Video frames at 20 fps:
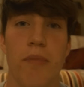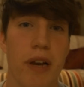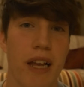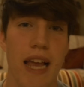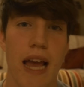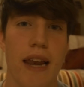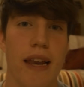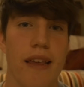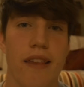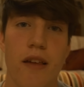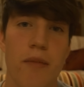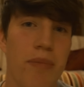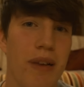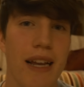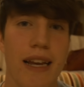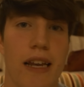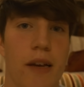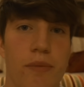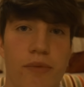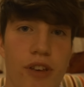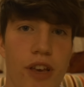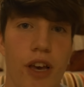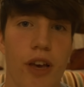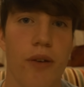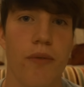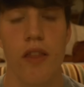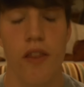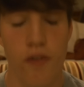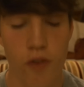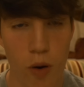But again, it's completely up to
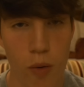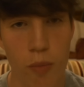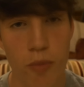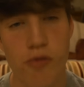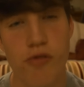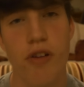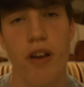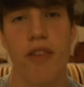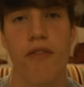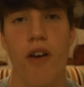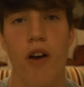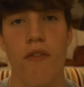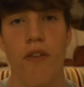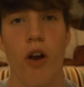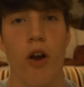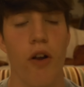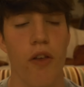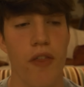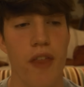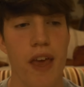you. The form of progressive overload on